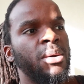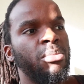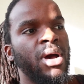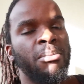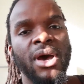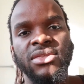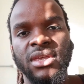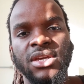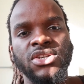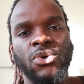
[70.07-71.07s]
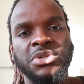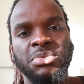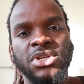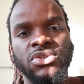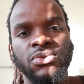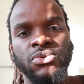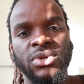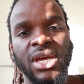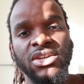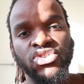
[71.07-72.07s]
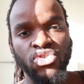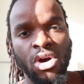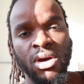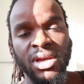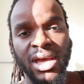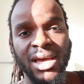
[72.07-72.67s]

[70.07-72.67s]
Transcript: But my thing has always been to get as strong